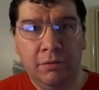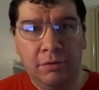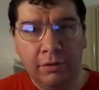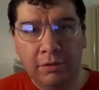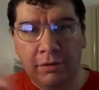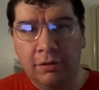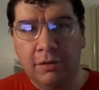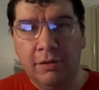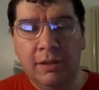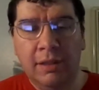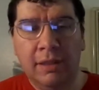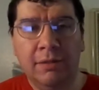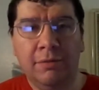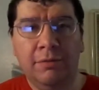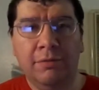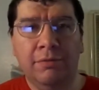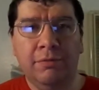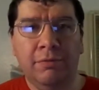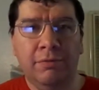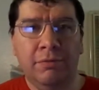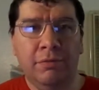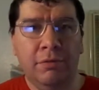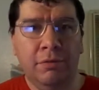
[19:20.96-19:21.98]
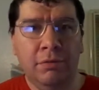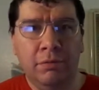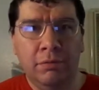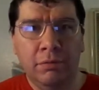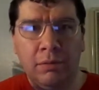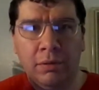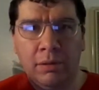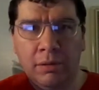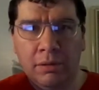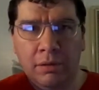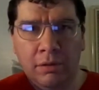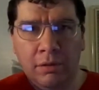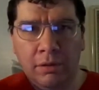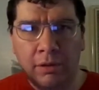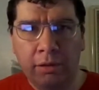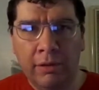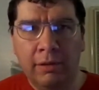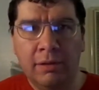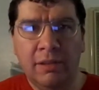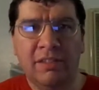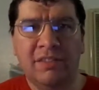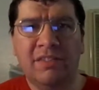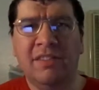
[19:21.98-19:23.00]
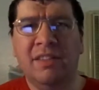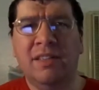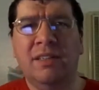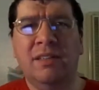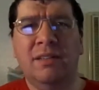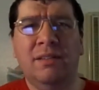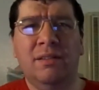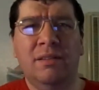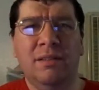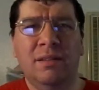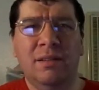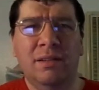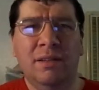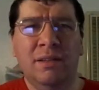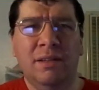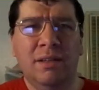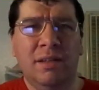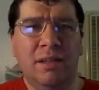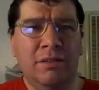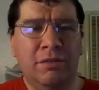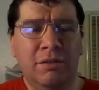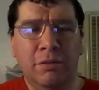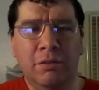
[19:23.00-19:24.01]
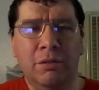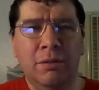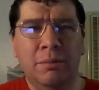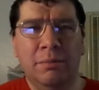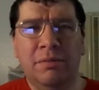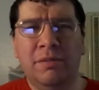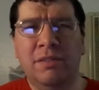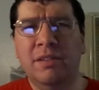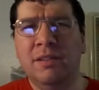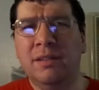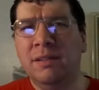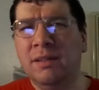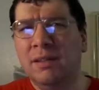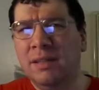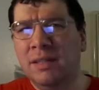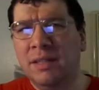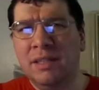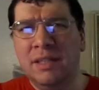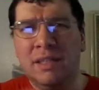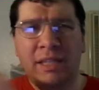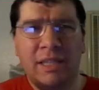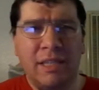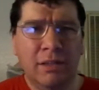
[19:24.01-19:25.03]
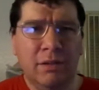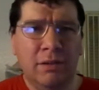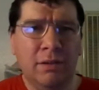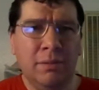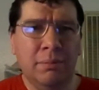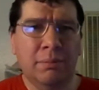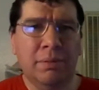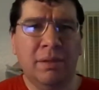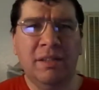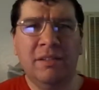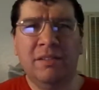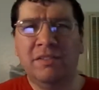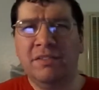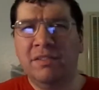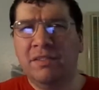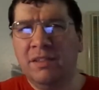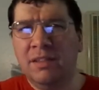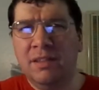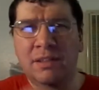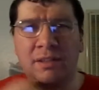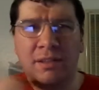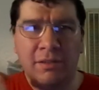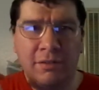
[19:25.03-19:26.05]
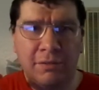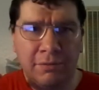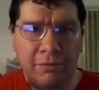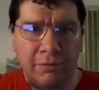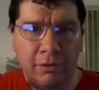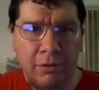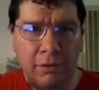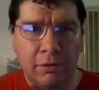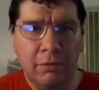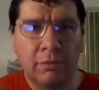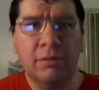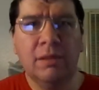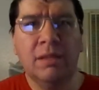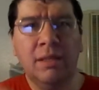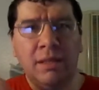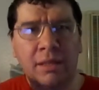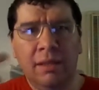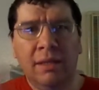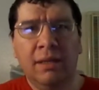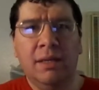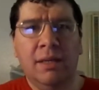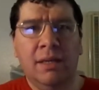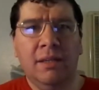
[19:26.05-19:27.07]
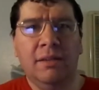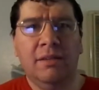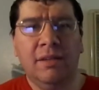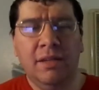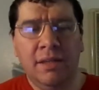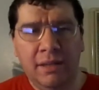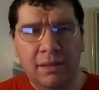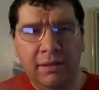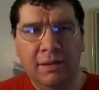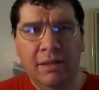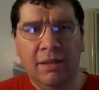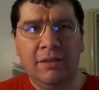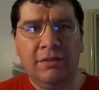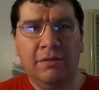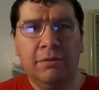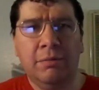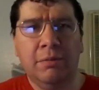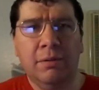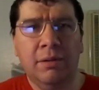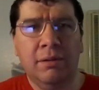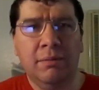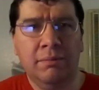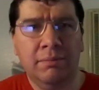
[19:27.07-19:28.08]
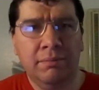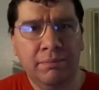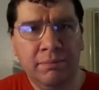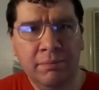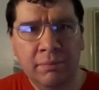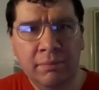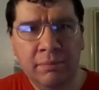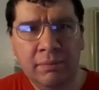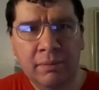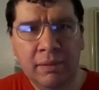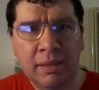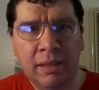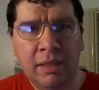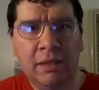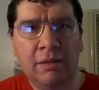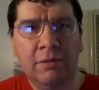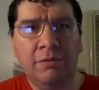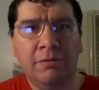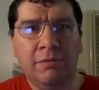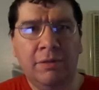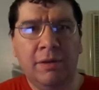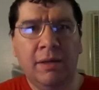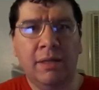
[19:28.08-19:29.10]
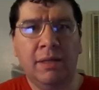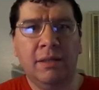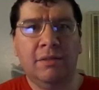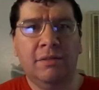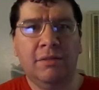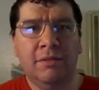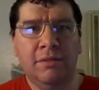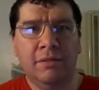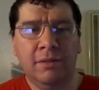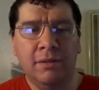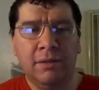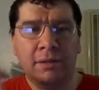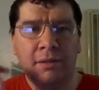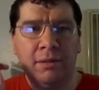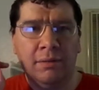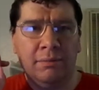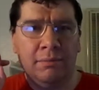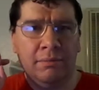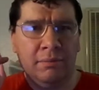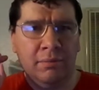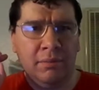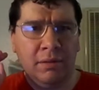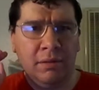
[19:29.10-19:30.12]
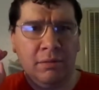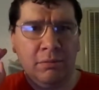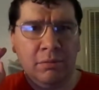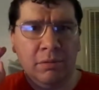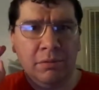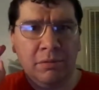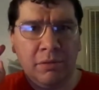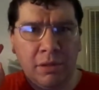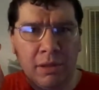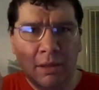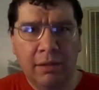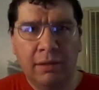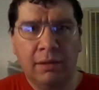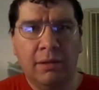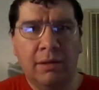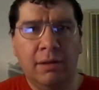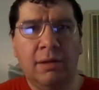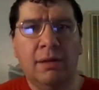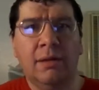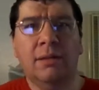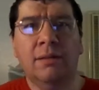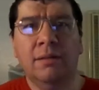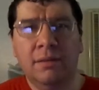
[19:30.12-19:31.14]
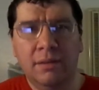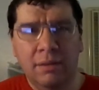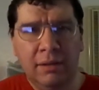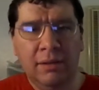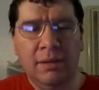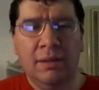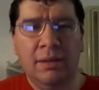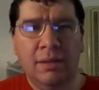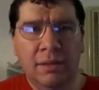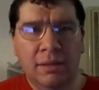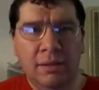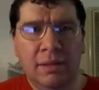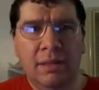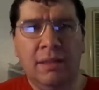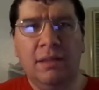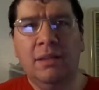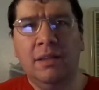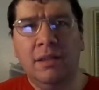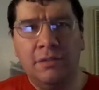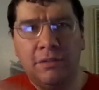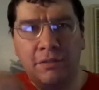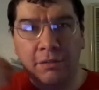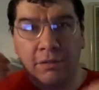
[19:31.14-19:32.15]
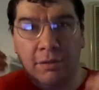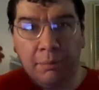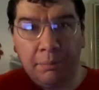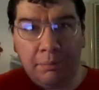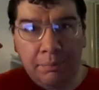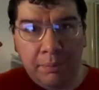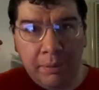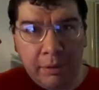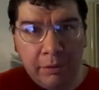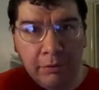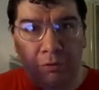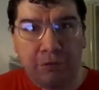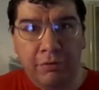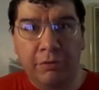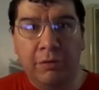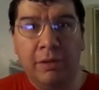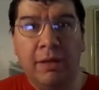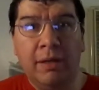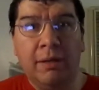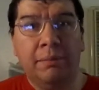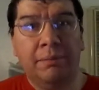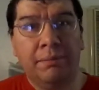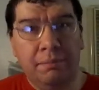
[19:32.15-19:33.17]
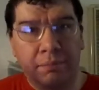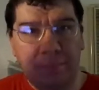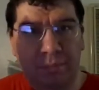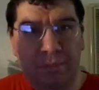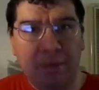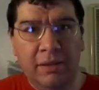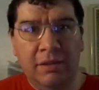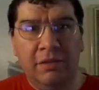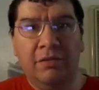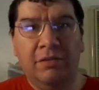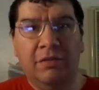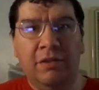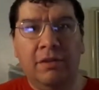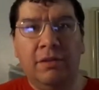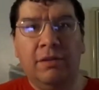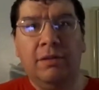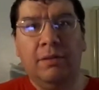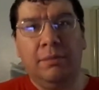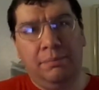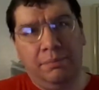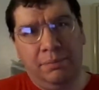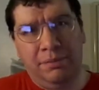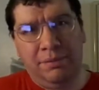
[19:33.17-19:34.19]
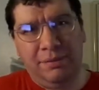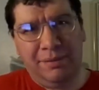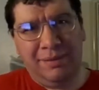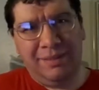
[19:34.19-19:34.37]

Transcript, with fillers: took the knife through Hart and told him to kill him by slitting his throat. And then that's when he had a fight with Colqhoun that led to the bear trap that he set up.